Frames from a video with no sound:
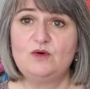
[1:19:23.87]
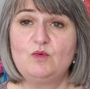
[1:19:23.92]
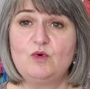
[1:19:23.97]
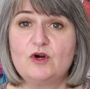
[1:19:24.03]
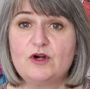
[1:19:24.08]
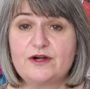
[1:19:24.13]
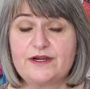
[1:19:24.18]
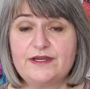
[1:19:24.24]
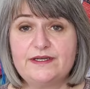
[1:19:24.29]

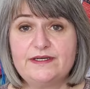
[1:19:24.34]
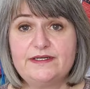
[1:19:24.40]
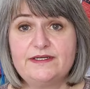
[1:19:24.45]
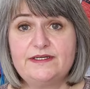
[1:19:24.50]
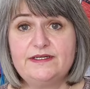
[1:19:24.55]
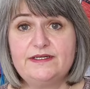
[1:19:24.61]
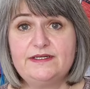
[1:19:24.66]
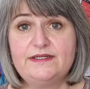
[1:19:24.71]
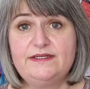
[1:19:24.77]
work,
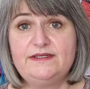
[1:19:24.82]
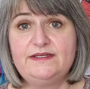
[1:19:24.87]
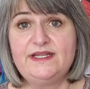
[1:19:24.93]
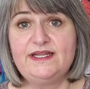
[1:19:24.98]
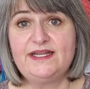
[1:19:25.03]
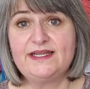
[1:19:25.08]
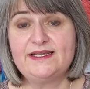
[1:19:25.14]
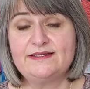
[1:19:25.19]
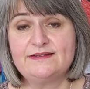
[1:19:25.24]

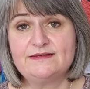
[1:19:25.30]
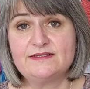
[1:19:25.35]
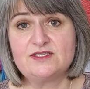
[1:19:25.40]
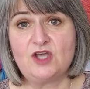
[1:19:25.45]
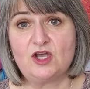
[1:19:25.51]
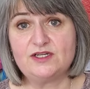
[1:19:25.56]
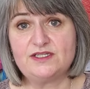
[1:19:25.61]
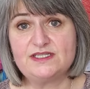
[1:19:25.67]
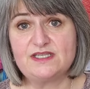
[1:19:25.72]
knitting,
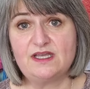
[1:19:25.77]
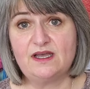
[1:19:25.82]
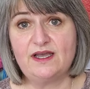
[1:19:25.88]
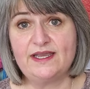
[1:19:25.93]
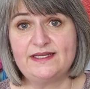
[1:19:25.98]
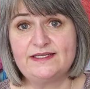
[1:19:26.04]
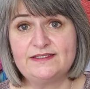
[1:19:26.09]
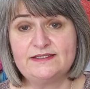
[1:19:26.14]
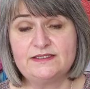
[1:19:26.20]
sock
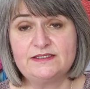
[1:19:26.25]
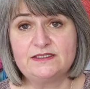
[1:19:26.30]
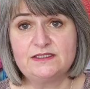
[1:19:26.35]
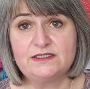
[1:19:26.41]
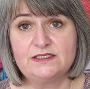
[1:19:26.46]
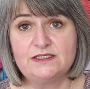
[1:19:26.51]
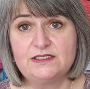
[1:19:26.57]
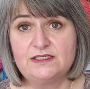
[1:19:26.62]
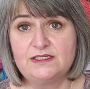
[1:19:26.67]
design.
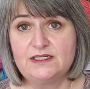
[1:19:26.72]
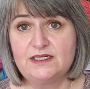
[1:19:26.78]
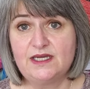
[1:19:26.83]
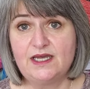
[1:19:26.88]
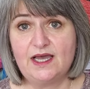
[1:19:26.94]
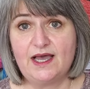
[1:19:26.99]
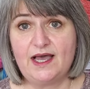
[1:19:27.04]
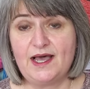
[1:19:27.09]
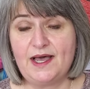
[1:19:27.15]

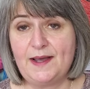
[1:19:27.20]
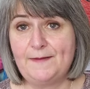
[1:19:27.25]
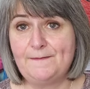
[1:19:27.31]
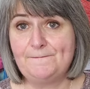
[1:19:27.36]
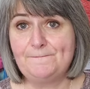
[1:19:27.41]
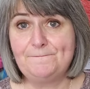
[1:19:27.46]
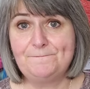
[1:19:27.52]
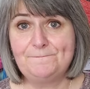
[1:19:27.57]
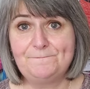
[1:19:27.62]

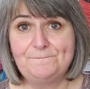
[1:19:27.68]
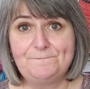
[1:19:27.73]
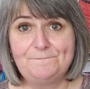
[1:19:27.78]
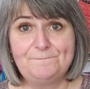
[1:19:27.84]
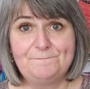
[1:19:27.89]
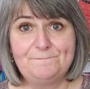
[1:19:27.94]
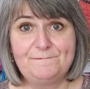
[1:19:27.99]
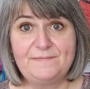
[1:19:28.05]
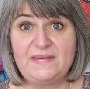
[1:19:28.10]
Um,
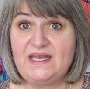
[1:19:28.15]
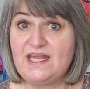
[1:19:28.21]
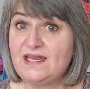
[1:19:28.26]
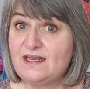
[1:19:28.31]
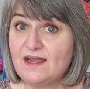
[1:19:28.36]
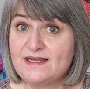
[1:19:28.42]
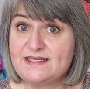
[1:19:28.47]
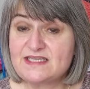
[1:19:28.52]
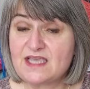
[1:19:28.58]

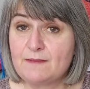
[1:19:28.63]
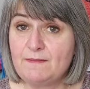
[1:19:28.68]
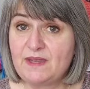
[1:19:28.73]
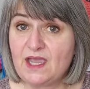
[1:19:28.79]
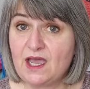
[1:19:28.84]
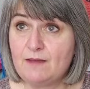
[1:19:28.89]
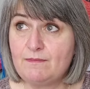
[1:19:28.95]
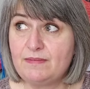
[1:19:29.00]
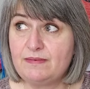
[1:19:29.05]
knit nights
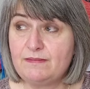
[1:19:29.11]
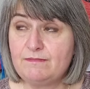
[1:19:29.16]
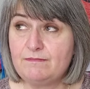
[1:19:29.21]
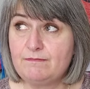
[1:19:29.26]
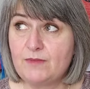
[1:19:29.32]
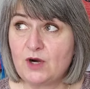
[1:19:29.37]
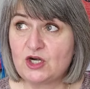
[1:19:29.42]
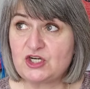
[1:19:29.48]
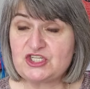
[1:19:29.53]
coming up
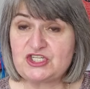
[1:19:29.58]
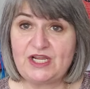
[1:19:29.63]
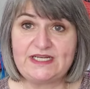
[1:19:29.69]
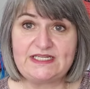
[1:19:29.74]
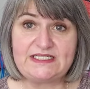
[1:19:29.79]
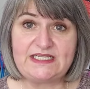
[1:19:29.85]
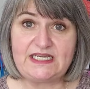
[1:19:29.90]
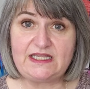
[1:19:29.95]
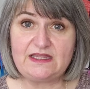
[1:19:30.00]
March
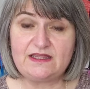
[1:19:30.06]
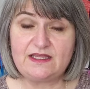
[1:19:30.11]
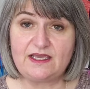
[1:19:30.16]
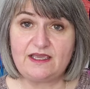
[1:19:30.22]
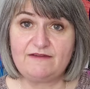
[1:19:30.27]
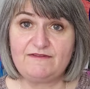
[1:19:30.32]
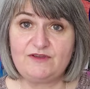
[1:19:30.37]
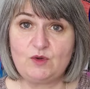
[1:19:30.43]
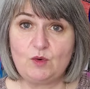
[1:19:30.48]
19th.
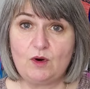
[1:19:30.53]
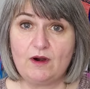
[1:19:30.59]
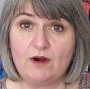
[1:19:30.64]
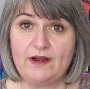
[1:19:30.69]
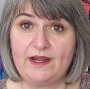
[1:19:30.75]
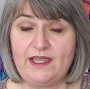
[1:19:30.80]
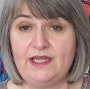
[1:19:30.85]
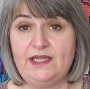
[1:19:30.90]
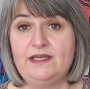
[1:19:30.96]
If you are
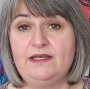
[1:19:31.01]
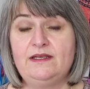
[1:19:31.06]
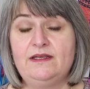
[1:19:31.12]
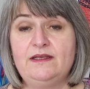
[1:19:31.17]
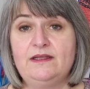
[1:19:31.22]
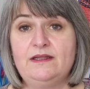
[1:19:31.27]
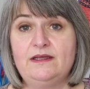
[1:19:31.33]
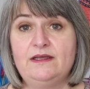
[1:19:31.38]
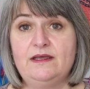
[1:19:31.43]

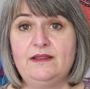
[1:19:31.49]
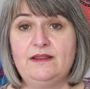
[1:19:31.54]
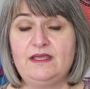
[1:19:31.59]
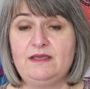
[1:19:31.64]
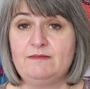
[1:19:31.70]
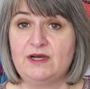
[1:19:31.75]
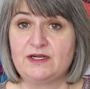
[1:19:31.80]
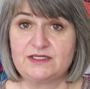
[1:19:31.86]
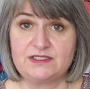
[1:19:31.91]
in
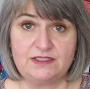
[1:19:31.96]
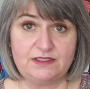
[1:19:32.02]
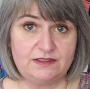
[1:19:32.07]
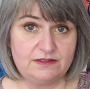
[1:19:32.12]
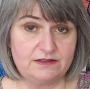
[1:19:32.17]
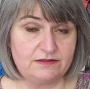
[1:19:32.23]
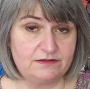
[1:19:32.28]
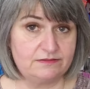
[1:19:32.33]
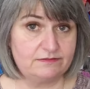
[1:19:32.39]
the
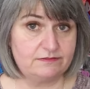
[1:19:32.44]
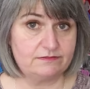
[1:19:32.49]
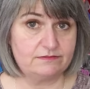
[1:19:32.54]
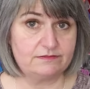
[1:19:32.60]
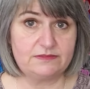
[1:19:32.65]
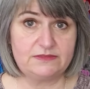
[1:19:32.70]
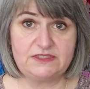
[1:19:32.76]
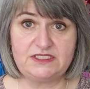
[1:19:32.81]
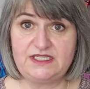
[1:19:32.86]
Moncton
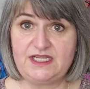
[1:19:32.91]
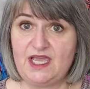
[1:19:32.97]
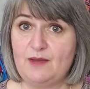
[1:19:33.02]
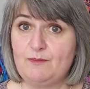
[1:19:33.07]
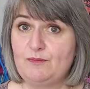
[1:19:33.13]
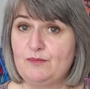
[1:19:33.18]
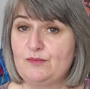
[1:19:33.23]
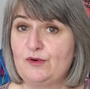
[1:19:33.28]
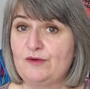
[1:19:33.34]

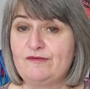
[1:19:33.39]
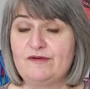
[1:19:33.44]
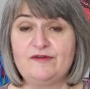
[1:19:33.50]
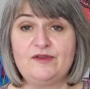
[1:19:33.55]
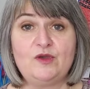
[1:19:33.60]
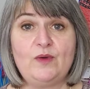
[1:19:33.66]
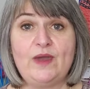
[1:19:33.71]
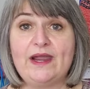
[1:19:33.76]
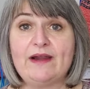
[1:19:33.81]
Dieppe
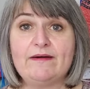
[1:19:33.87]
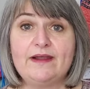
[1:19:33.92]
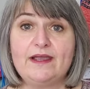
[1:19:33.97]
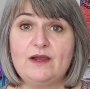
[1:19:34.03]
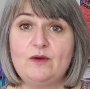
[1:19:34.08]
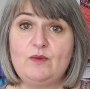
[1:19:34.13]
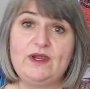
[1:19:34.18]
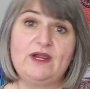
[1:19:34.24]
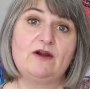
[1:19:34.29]
Riverview
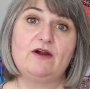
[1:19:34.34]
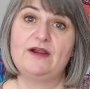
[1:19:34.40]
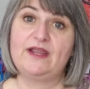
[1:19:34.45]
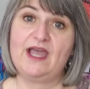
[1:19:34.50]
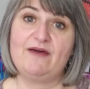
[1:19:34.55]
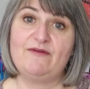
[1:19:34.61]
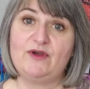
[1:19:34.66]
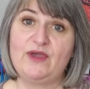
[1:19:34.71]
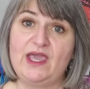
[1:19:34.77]
area, we are at
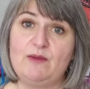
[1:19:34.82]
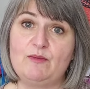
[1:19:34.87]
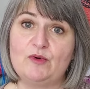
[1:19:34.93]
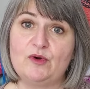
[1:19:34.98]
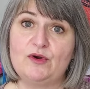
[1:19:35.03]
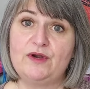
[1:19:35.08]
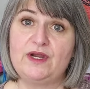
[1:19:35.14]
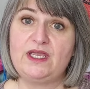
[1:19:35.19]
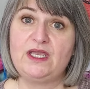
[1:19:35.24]
Cavalcade
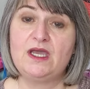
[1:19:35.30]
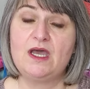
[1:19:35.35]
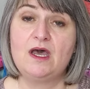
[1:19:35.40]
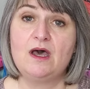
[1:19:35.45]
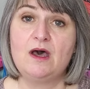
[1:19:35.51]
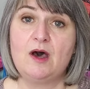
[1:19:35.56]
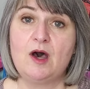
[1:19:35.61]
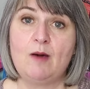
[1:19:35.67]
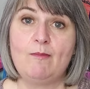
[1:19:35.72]
Brewery
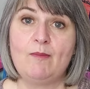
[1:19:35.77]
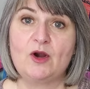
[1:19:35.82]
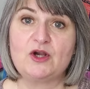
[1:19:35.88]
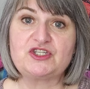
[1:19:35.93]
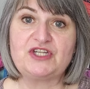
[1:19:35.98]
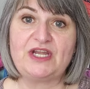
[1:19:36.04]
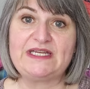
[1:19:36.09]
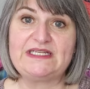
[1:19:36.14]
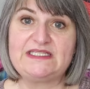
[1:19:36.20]
on
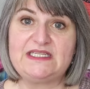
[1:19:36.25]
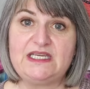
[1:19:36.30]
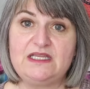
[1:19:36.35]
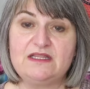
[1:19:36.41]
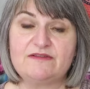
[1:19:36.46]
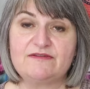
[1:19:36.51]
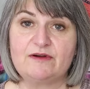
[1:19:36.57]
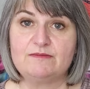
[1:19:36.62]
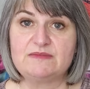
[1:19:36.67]
March
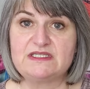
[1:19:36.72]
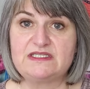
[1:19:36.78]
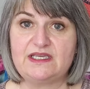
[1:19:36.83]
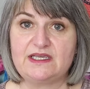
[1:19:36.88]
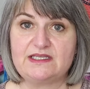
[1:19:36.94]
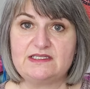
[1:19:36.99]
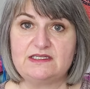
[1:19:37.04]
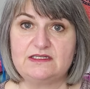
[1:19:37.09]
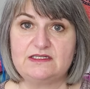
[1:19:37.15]
19th from
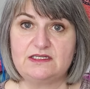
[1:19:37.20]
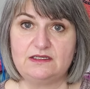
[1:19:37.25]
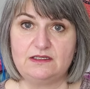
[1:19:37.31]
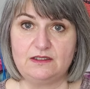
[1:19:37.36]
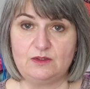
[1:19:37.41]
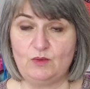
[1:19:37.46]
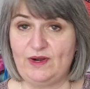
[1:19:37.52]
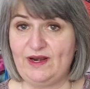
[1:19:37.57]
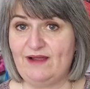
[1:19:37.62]
6
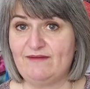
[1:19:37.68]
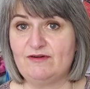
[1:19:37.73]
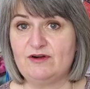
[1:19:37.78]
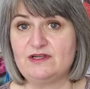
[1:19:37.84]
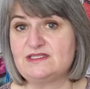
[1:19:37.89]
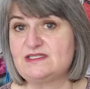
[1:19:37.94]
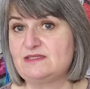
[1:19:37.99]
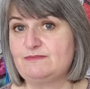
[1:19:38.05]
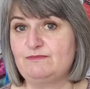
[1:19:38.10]
until whenever.
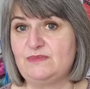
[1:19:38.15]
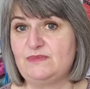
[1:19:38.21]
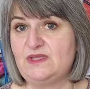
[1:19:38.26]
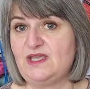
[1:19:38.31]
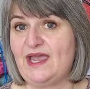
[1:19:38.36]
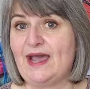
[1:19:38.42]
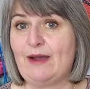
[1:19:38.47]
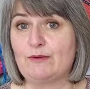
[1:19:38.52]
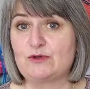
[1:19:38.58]
It's
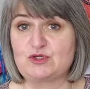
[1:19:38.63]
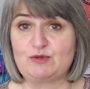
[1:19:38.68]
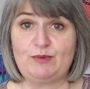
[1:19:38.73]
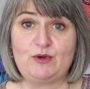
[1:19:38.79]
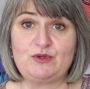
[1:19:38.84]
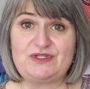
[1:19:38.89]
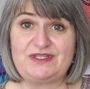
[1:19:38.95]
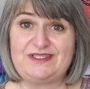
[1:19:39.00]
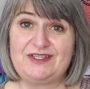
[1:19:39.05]
The hours are
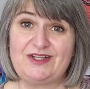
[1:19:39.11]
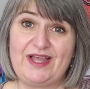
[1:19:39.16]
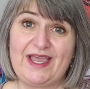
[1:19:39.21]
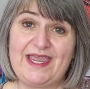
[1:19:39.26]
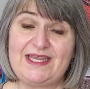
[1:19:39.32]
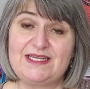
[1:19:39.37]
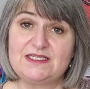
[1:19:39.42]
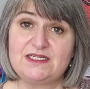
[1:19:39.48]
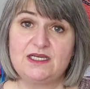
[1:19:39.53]
posted till
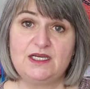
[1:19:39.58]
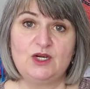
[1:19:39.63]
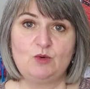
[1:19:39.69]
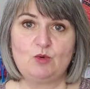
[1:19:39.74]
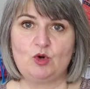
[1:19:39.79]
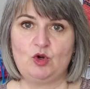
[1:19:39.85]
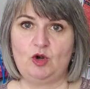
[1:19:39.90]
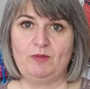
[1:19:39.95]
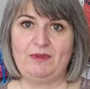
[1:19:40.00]
8.
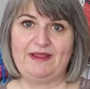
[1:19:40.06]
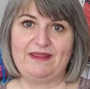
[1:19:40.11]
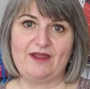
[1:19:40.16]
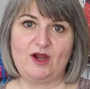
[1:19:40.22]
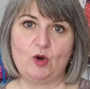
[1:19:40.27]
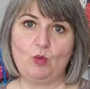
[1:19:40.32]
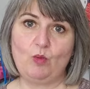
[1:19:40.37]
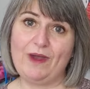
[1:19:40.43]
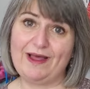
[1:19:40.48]
We're normally
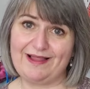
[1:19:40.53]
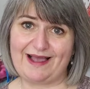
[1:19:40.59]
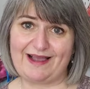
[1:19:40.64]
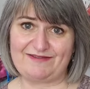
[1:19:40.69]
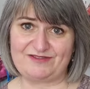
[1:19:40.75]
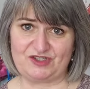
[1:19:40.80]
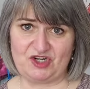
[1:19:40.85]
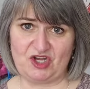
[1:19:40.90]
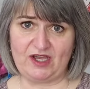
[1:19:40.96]
there well
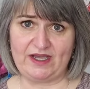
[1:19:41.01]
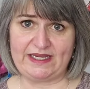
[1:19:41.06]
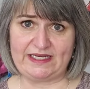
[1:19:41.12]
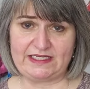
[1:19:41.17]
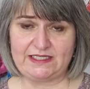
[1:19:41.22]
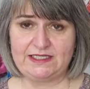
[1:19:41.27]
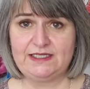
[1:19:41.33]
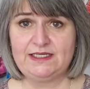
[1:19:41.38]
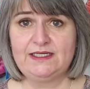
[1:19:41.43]
after
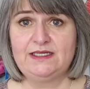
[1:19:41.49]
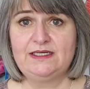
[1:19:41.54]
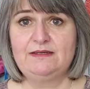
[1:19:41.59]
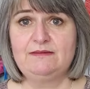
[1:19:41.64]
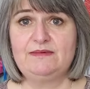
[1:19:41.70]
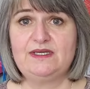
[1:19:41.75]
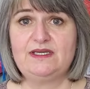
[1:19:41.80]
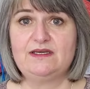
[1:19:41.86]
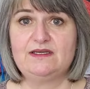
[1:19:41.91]
9
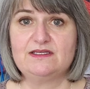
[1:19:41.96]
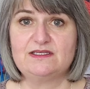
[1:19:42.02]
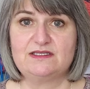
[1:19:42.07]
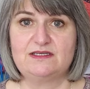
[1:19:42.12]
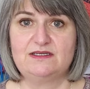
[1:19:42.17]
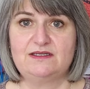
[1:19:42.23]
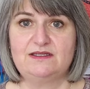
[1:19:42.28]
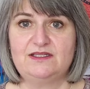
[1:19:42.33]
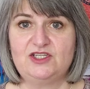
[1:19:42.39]

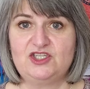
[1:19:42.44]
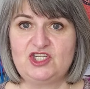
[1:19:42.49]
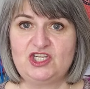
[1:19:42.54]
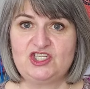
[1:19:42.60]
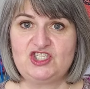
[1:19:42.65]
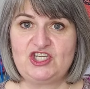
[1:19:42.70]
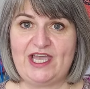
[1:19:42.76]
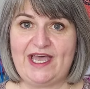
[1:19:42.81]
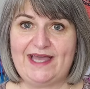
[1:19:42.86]
because the
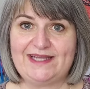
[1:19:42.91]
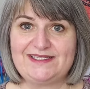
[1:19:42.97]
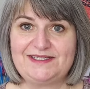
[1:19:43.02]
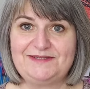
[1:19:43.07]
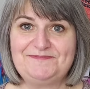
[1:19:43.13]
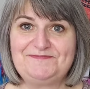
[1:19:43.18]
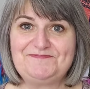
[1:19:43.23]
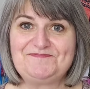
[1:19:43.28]
chit chat.